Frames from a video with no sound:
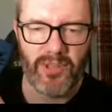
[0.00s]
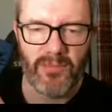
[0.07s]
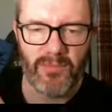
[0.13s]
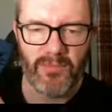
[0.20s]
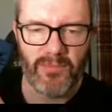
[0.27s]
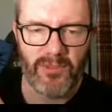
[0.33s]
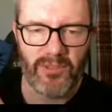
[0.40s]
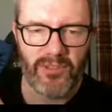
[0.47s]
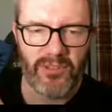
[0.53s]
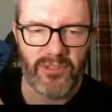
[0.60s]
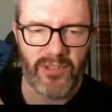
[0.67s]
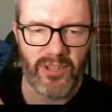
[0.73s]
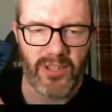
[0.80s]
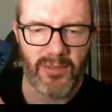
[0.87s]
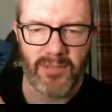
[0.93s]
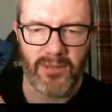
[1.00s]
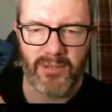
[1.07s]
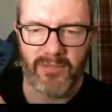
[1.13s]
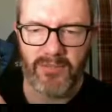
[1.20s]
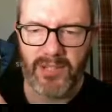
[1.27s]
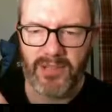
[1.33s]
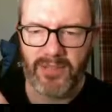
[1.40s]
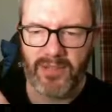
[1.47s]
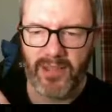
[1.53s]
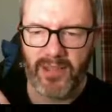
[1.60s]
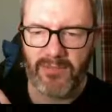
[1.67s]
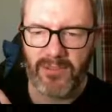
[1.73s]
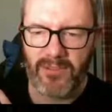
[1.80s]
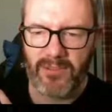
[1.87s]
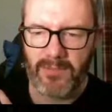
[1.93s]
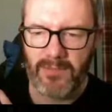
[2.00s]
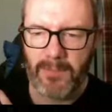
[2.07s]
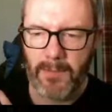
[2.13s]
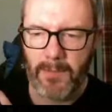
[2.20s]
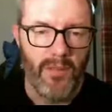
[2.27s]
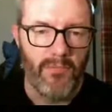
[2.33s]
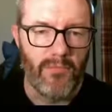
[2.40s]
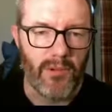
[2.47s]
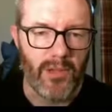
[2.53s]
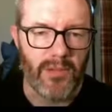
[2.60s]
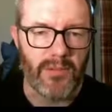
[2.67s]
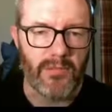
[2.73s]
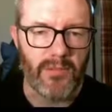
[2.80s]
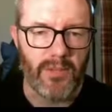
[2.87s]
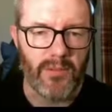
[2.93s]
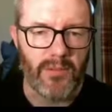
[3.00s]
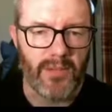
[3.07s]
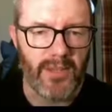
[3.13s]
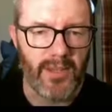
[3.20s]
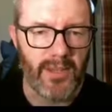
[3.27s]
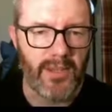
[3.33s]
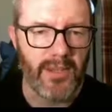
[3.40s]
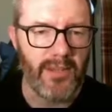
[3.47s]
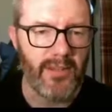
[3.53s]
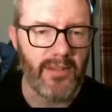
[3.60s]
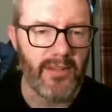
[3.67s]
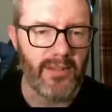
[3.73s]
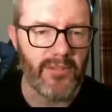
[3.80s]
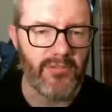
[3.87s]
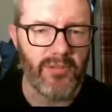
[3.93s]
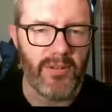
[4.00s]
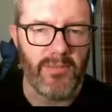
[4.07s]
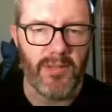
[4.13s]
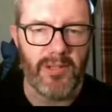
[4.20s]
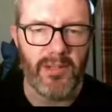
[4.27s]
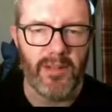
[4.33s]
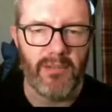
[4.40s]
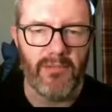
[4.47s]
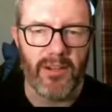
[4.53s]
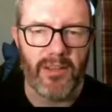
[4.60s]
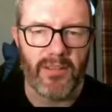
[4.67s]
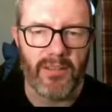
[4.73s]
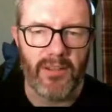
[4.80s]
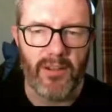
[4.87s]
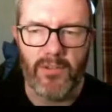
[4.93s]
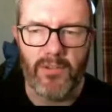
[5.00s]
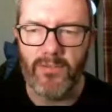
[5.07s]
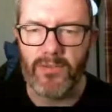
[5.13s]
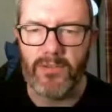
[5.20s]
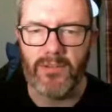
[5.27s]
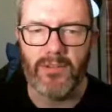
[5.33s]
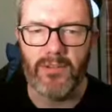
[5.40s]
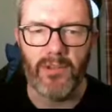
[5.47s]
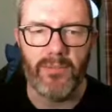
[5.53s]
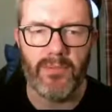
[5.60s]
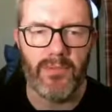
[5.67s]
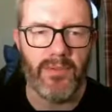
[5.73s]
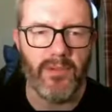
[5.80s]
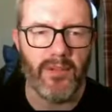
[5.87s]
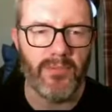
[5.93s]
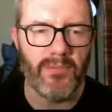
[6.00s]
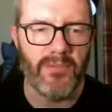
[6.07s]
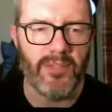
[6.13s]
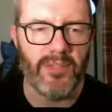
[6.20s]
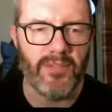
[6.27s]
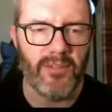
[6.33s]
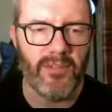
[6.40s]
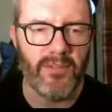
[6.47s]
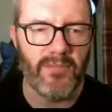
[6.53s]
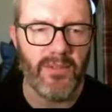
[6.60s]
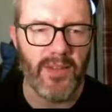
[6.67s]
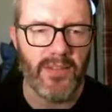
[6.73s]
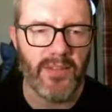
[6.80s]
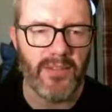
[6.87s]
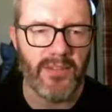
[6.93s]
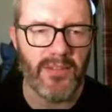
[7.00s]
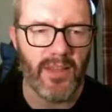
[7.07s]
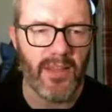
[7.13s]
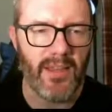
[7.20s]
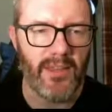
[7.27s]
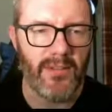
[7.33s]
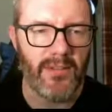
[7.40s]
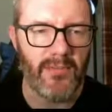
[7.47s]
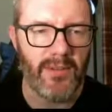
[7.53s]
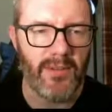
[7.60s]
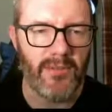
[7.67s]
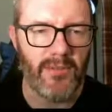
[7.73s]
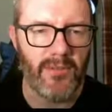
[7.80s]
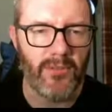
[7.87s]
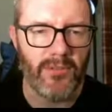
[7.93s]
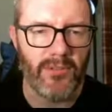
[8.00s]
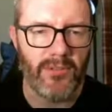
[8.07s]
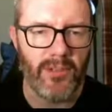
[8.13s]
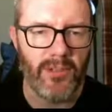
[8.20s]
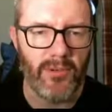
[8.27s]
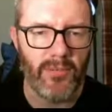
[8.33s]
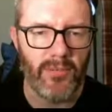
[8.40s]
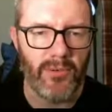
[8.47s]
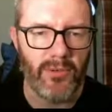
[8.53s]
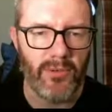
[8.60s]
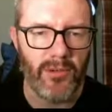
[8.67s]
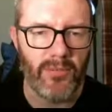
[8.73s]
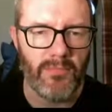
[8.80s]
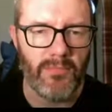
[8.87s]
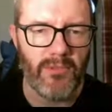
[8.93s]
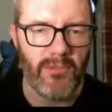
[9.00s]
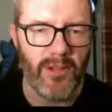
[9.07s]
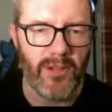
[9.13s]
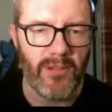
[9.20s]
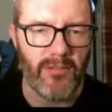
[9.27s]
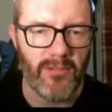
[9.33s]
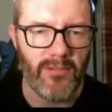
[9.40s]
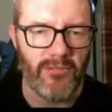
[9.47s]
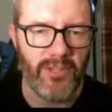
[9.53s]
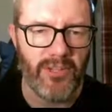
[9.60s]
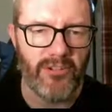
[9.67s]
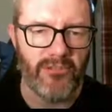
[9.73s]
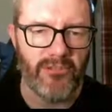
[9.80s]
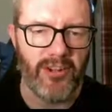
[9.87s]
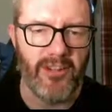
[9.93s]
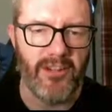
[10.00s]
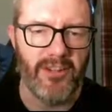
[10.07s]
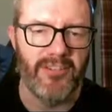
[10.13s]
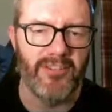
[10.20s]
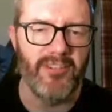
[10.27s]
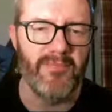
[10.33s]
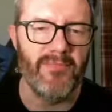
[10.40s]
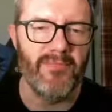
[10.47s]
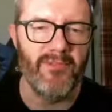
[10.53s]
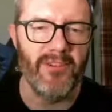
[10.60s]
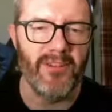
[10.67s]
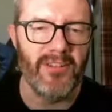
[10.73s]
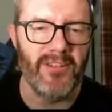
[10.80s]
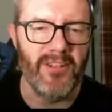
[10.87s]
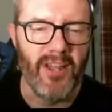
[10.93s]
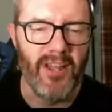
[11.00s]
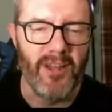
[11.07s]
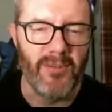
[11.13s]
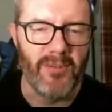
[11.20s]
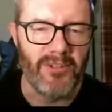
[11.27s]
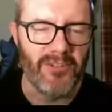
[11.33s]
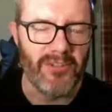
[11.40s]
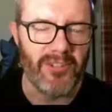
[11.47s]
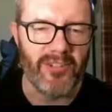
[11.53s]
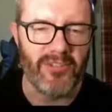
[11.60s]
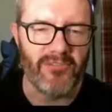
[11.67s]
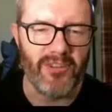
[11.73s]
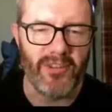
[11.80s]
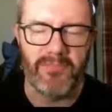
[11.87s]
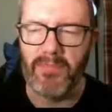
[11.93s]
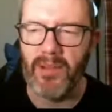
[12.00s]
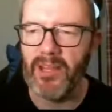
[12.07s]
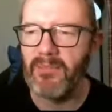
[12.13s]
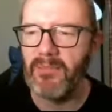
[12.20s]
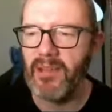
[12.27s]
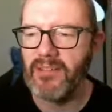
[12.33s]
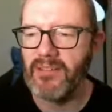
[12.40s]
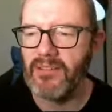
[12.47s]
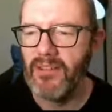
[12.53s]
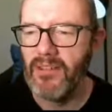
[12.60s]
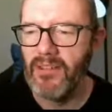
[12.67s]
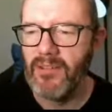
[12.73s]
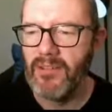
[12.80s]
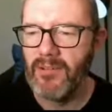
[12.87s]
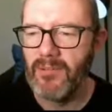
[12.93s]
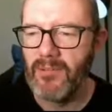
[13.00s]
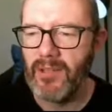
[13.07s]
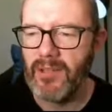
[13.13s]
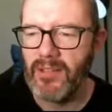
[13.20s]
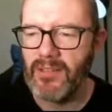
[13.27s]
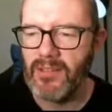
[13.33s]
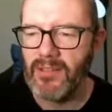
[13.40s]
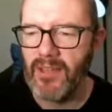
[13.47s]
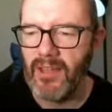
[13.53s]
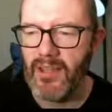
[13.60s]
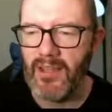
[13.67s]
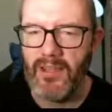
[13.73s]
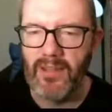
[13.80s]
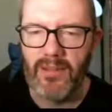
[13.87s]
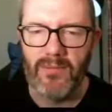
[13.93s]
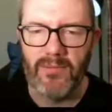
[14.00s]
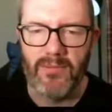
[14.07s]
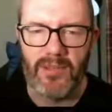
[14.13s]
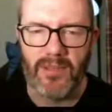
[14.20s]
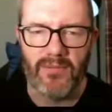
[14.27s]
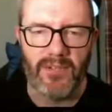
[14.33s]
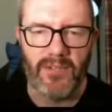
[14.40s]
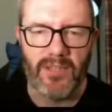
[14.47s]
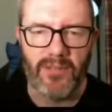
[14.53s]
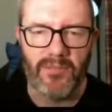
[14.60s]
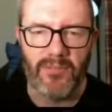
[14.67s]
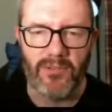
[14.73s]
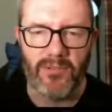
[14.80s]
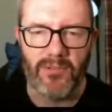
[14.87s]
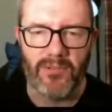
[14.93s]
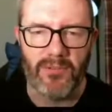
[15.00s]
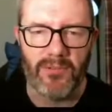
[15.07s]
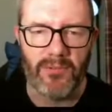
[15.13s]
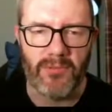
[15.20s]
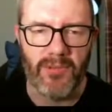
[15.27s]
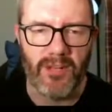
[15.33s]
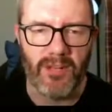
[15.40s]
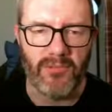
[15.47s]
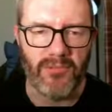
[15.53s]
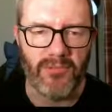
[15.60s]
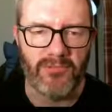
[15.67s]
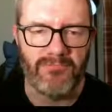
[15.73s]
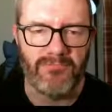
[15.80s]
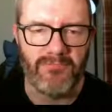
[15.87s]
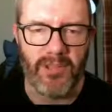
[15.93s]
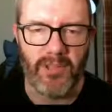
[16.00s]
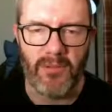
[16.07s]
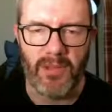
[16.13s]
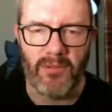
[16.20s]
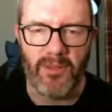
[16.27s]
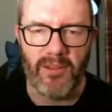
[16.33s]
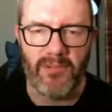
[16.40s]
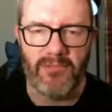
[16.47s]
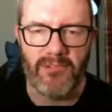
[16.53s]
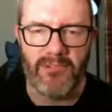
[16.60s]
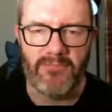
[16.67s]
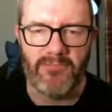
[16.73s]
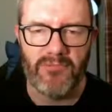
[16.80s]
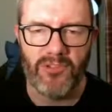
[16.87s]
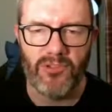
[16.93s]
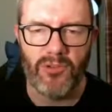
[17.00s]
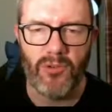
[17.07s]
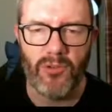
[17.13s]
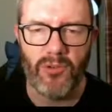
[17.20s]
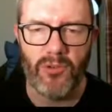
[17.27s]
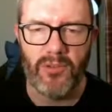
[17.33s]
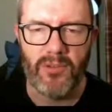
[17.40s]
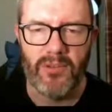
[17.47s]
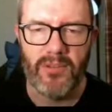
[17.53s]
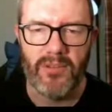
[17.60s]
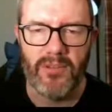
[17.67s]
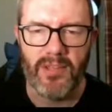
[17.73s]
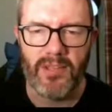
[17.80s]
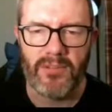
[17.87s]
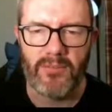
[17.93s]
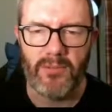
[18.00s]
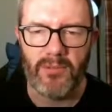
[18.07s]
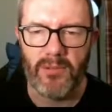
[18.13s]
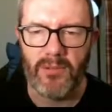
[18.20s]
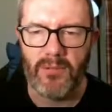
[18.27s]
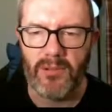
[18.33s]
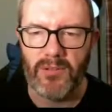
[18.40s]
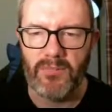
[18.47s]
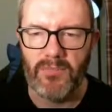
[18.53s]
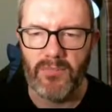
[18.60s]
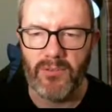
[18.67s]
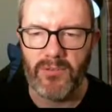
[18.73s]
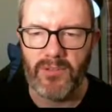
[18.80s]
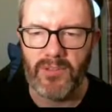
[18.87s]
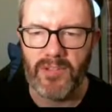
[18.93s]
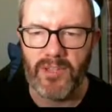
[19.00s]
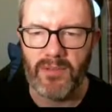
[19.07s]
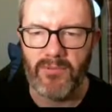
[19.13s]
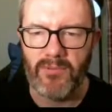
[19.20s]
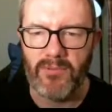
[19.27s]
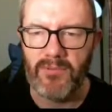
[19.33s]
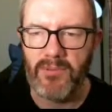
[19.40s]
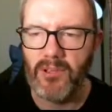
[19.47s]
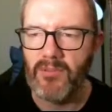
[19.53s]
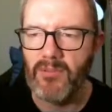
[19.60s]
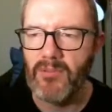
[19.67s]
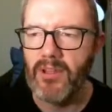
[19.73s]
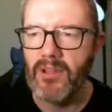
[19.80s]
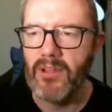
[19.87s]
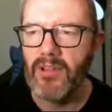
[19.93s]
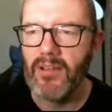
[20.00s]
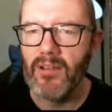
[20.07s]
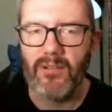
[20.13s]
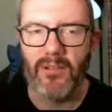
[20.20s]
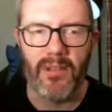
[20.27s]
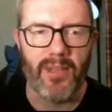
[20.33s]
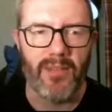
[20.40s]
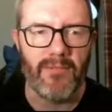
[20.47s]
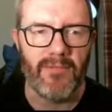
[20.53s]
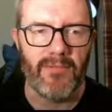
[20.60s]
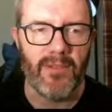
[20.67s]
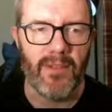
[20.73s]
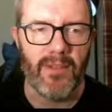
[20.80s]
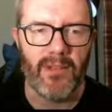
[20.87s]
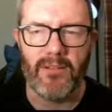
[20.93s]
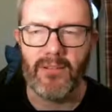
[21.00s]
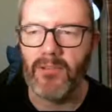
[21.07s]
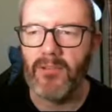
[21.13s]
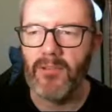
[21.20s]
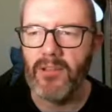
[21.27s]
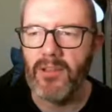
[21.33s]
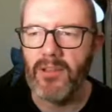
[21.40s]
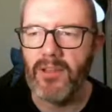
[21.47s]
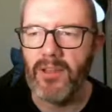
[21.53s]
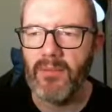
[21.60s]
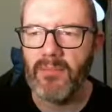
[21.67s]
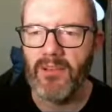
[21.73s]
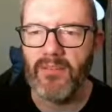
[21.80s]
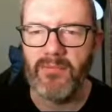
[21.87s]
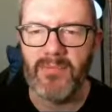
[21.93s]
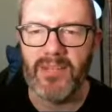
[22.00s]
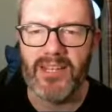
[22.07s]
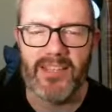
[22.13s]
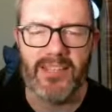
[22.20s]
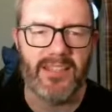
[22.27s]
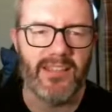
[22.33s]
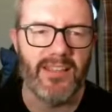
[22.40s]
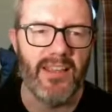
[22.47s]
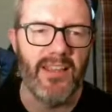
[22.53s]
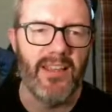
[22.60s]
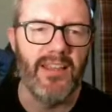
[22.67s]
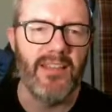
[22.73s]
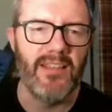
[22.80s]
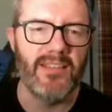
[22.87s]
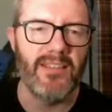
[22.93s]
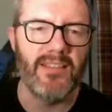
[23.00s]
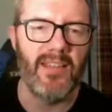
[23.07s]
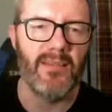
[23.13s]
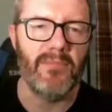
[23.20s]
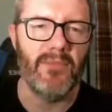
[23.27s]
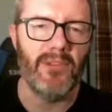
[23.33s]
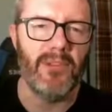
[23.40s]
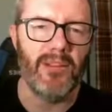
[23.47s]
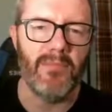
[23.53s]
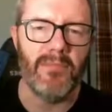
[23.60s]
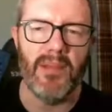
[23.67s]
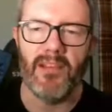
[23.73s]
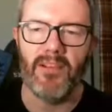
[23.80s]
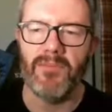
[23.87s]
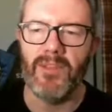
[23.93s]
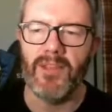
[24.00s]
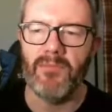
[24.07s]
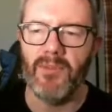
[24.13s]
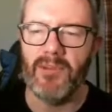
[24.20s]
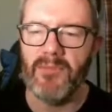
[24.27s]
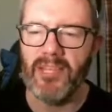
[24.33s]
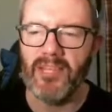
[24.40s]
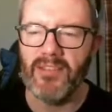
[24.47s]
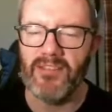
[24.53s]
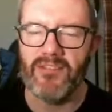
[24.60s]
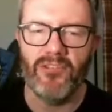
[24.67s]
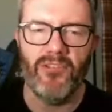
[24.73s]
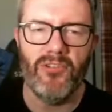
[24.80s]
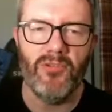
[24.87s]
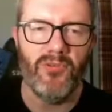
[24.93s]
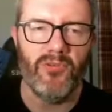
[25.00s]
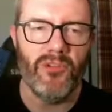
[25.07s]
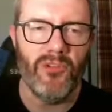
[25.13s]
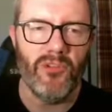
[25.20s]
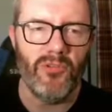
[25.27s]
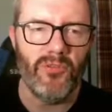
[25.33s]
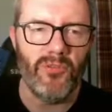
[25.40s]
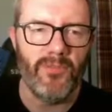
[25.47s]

then with just a couple of minutes left. Right, so we're going attacking, extremely direct, over the top of the opposition defence, and we've also brought on Moreno, 3 strikers up front. We're just going to try and bypass Guedes there. We'll give a team talk for Moreno, just go out there and score. That's what we want, more of the same from you. Okay, final couple of minutes. Is the gamble going to pay off? Can we make this 2-2?